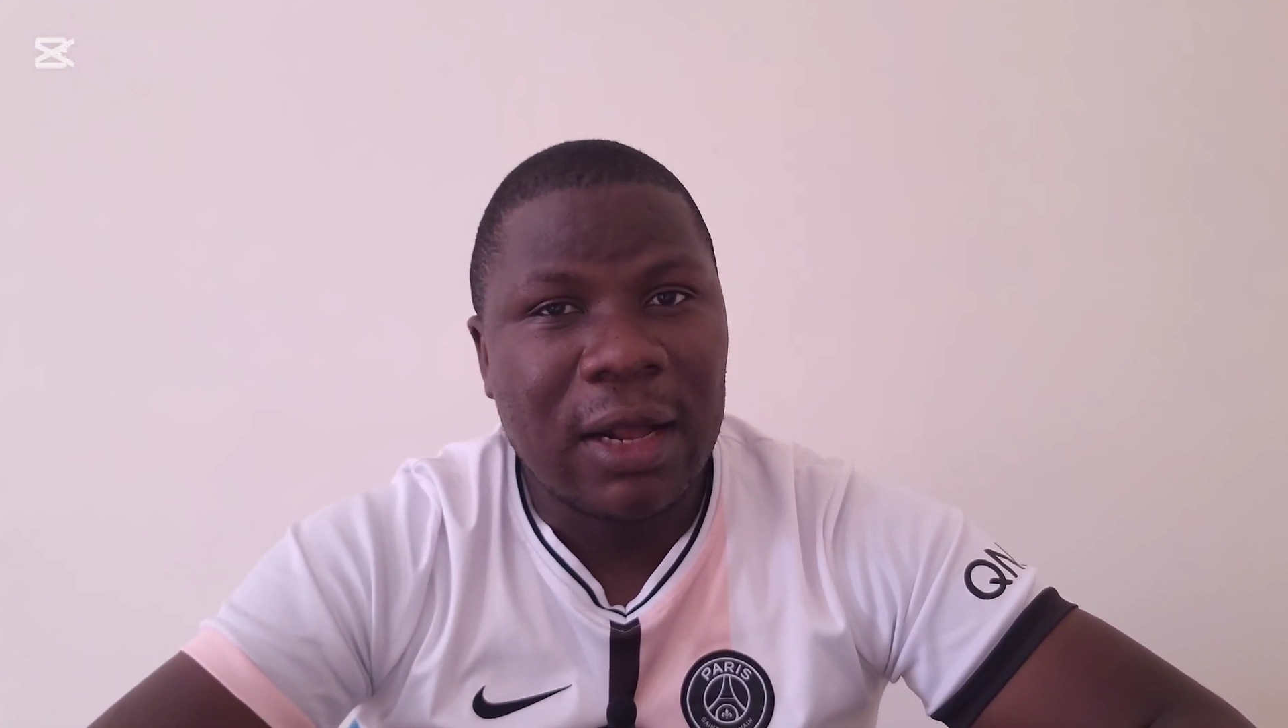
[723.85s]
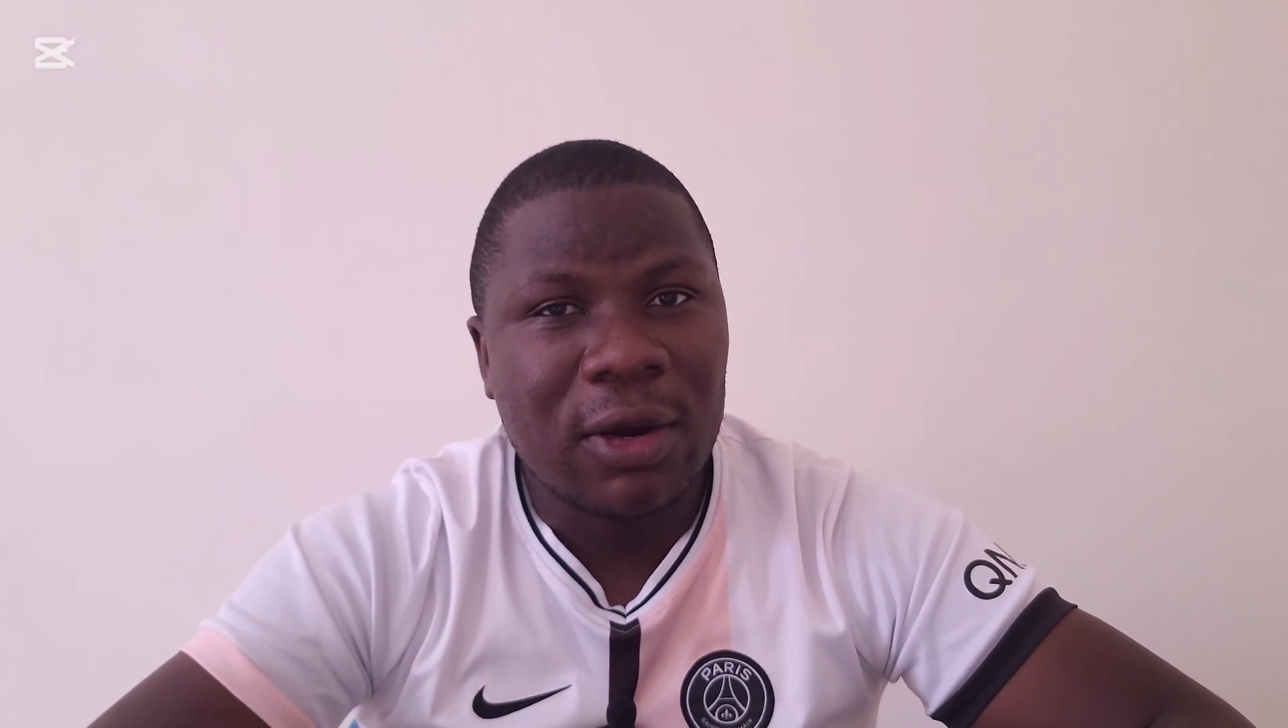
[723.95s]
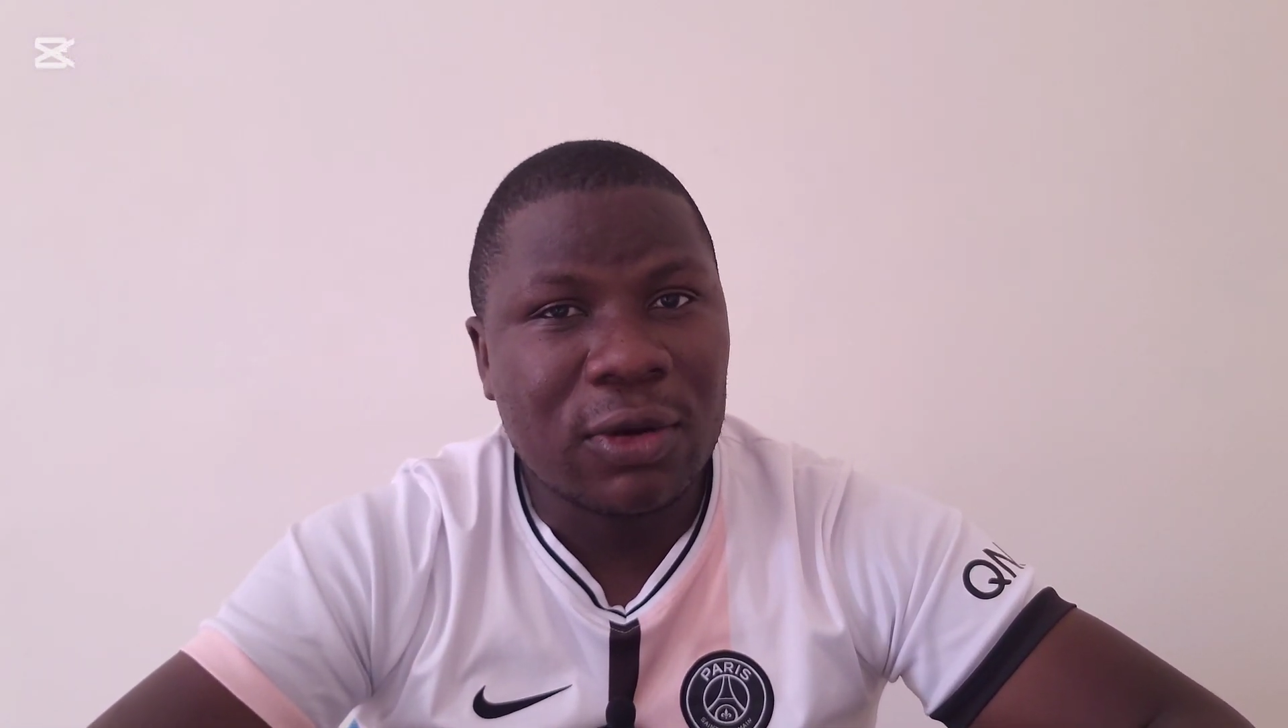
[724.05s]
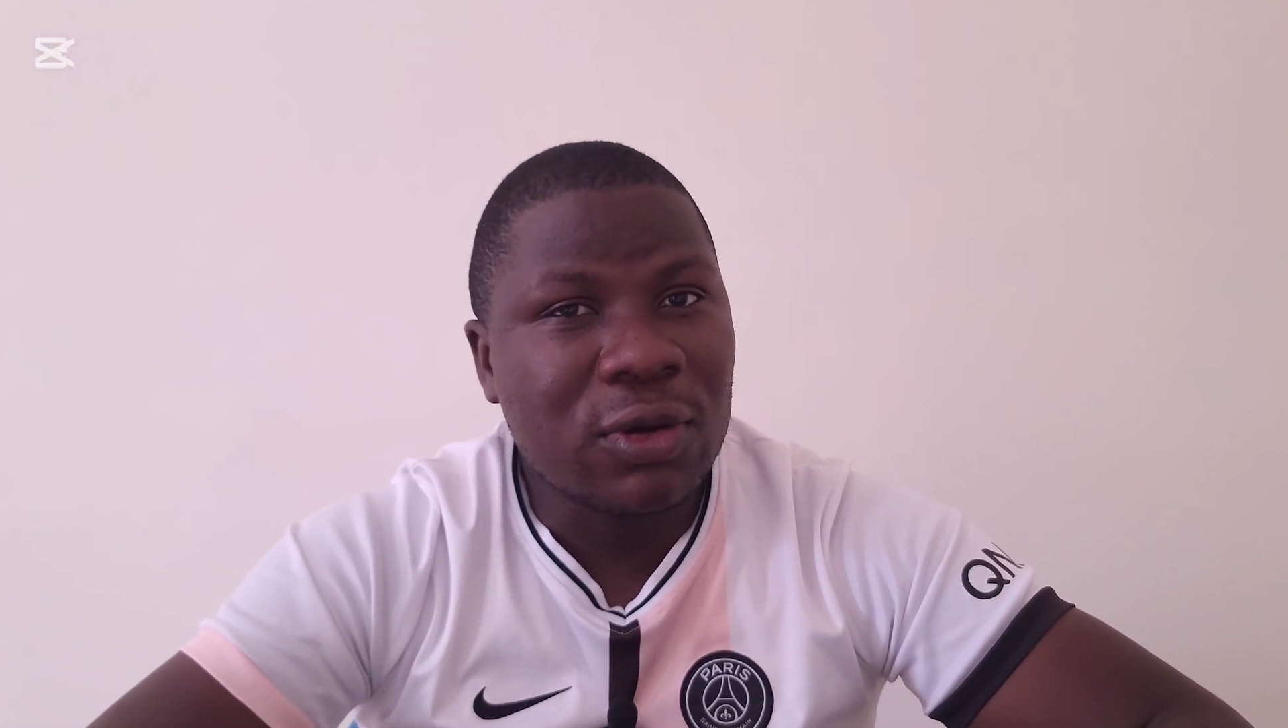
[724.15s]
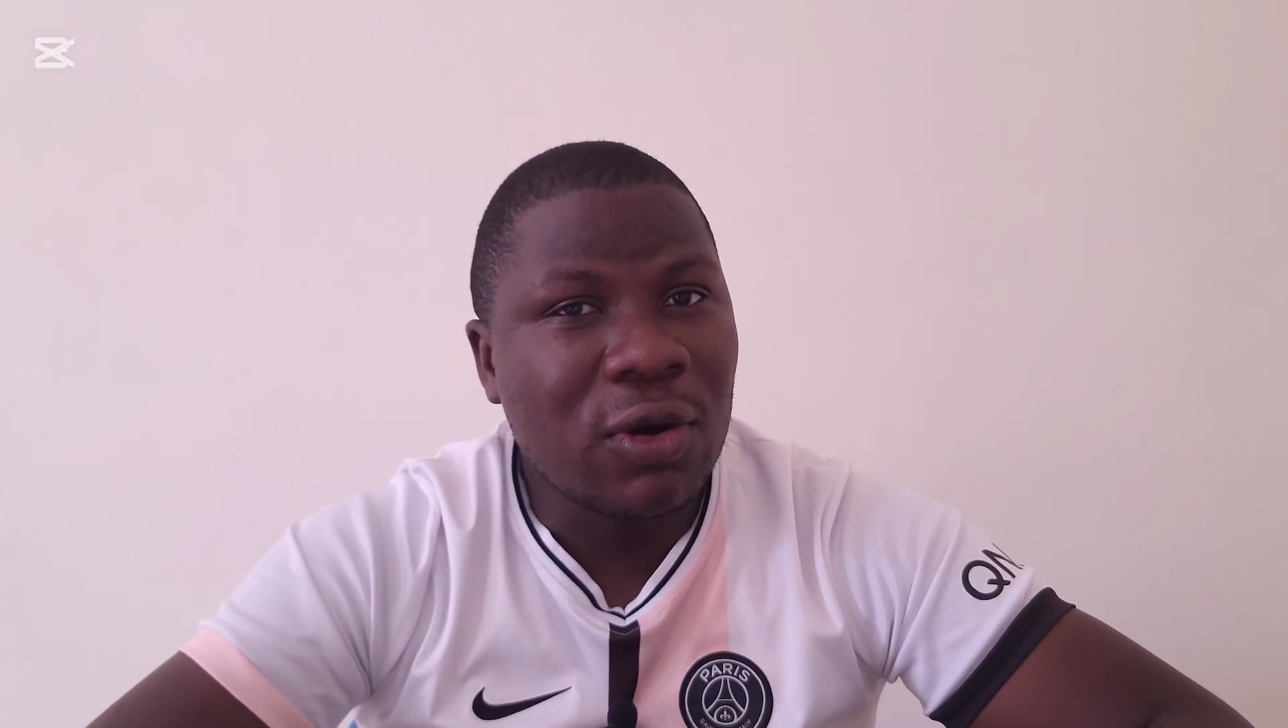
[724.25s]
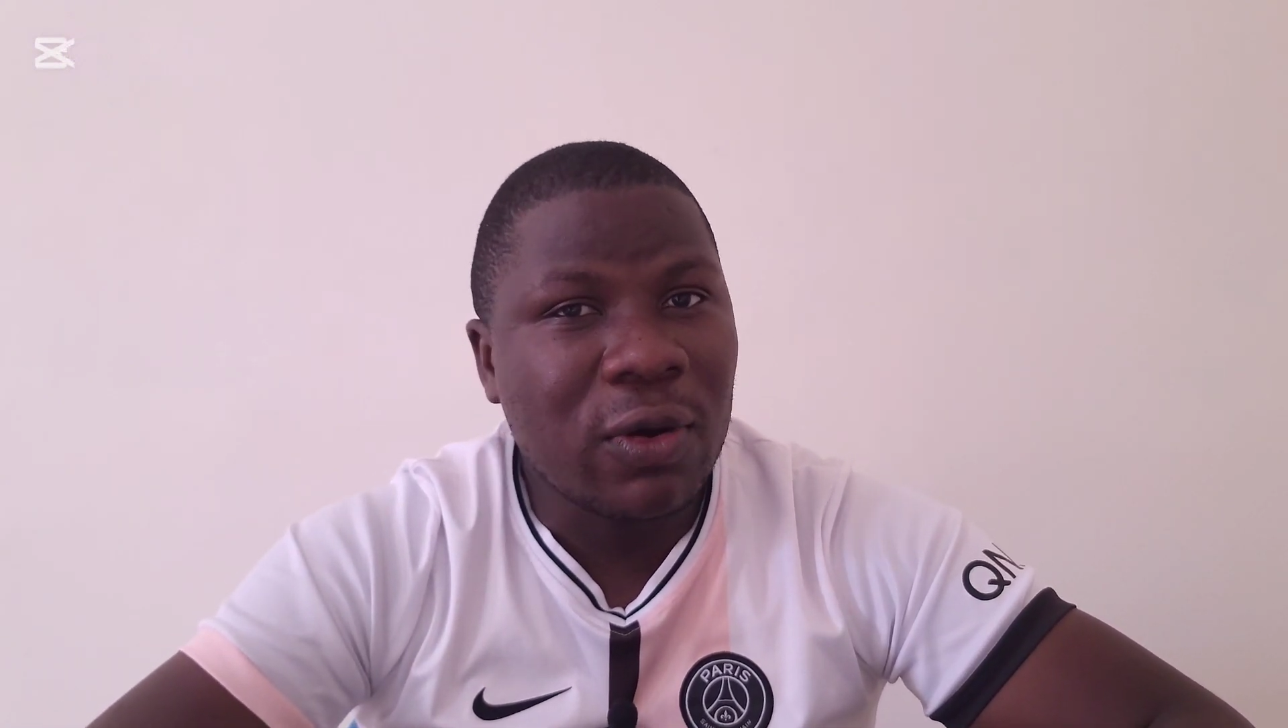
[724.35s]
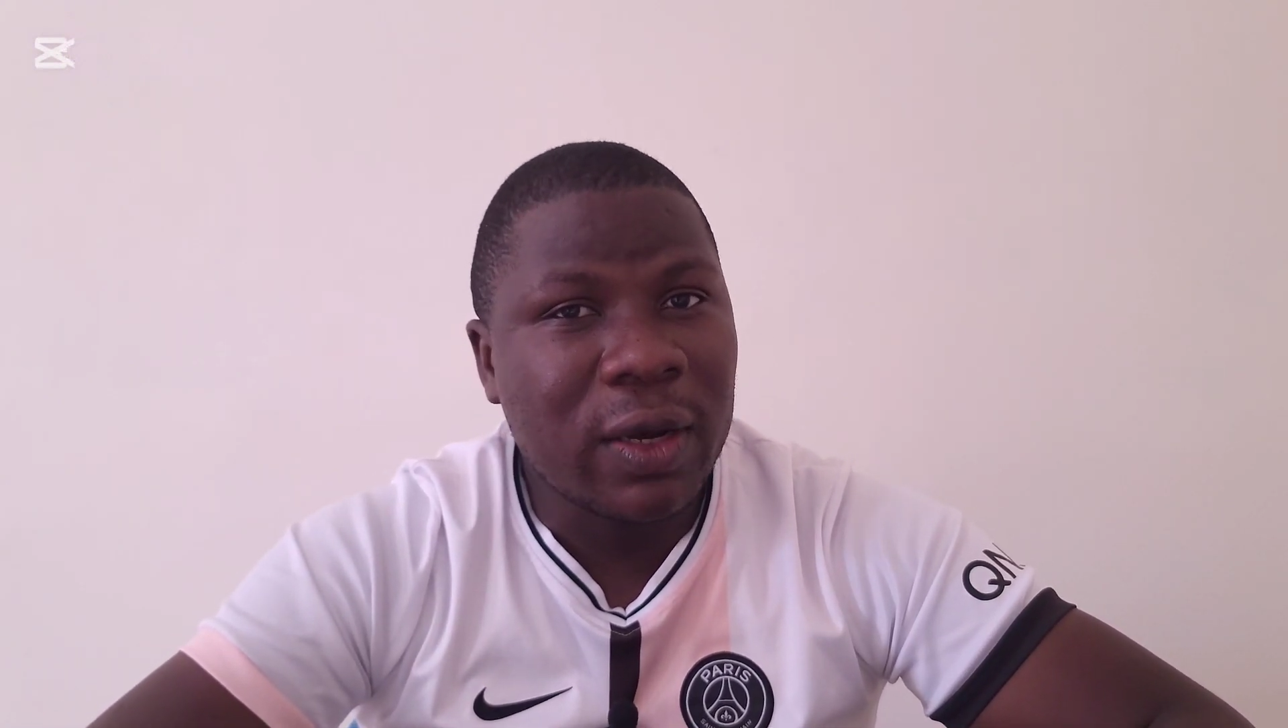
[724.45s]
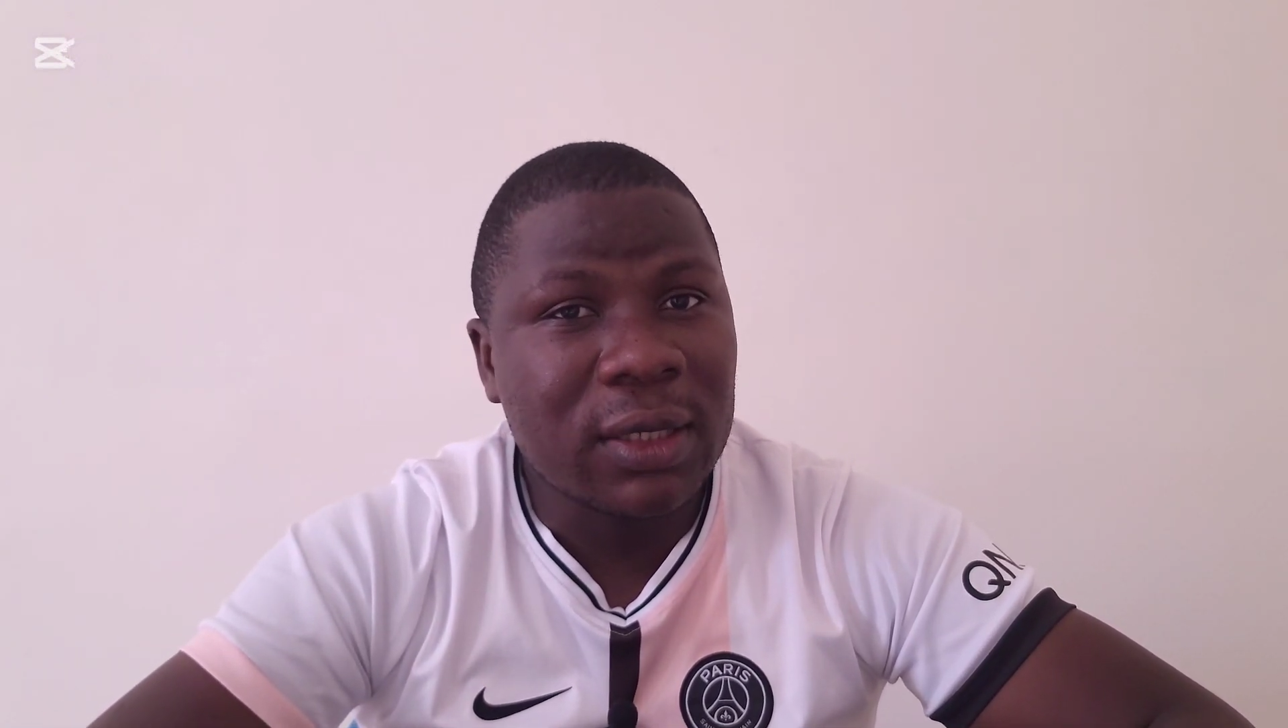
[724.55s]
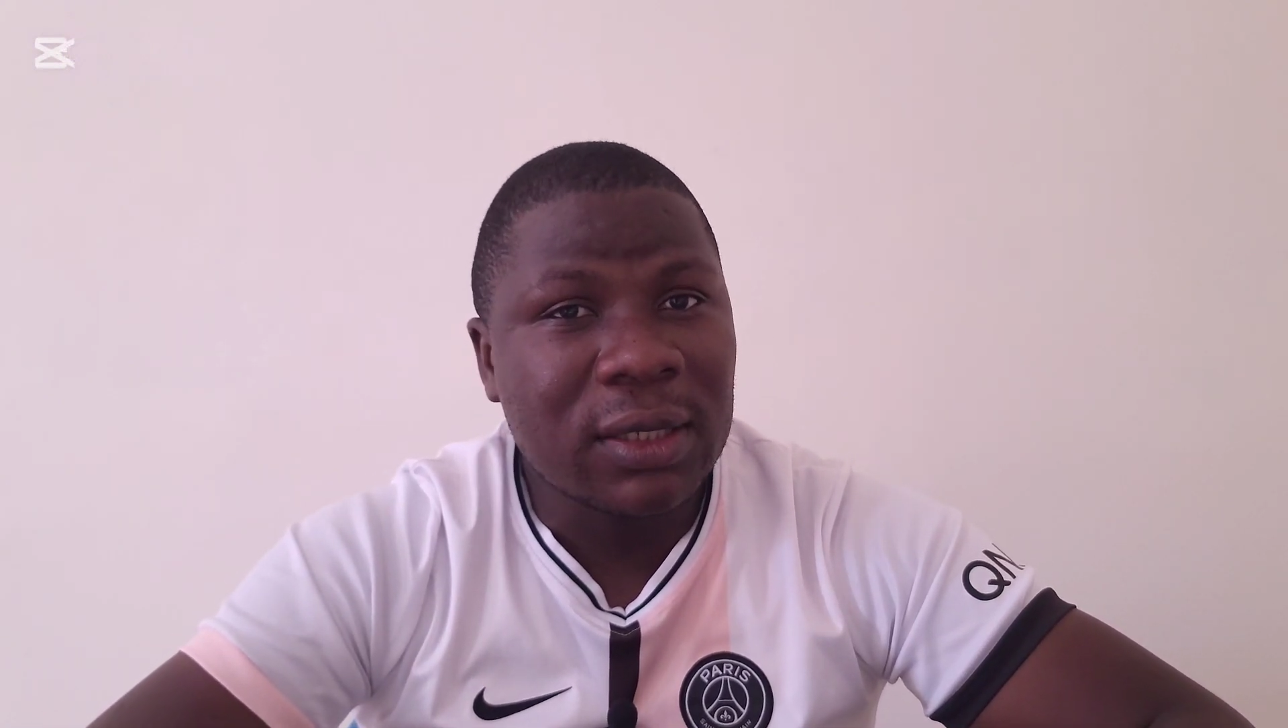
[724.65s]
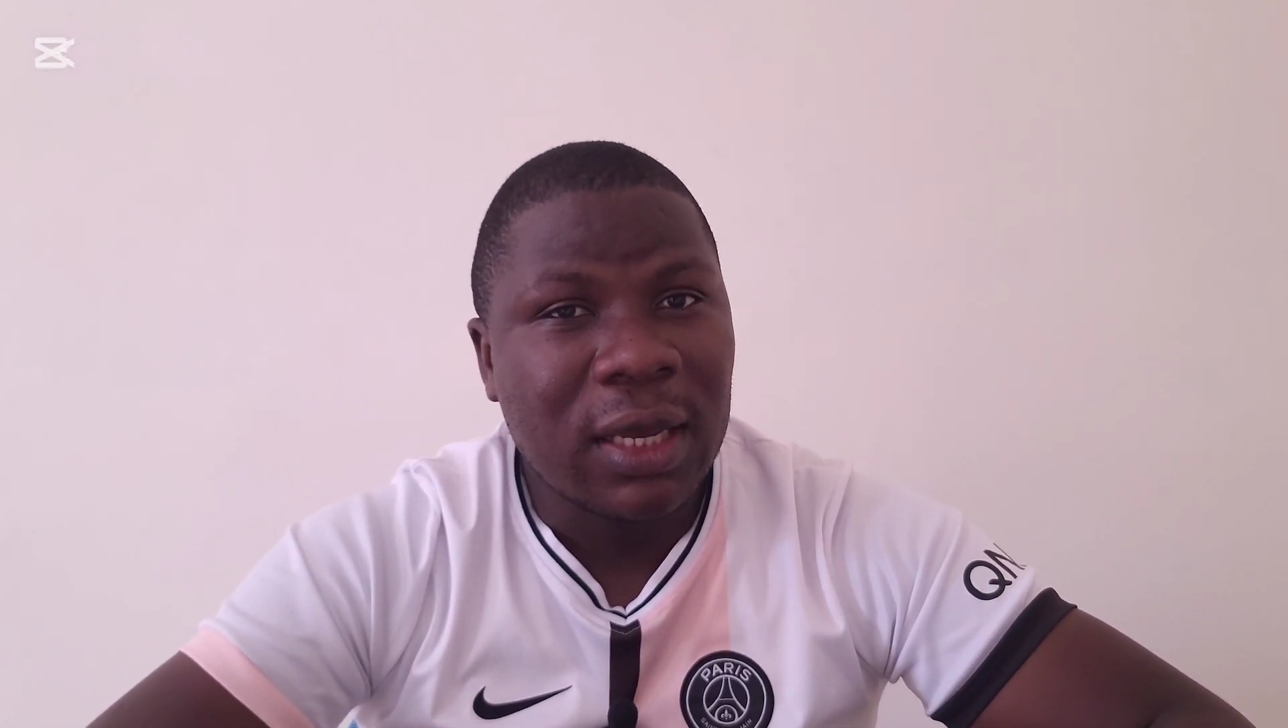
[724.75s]
Rodrigo
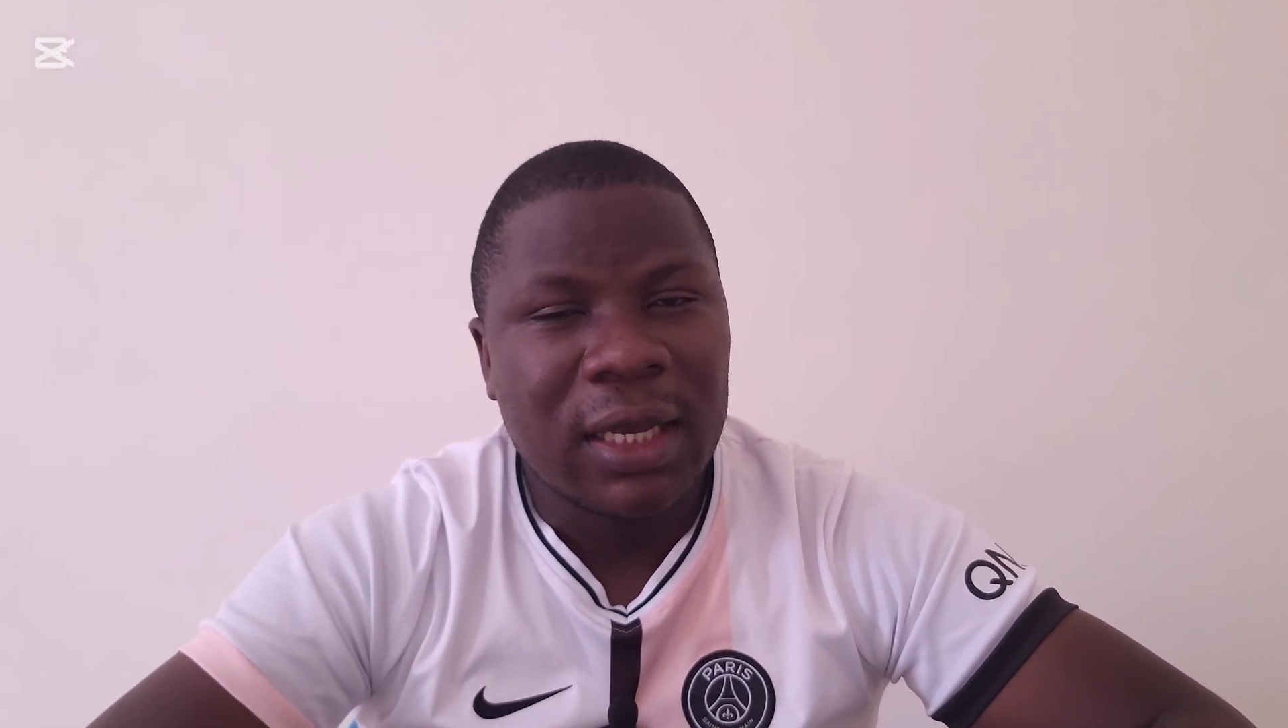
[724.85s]
Goes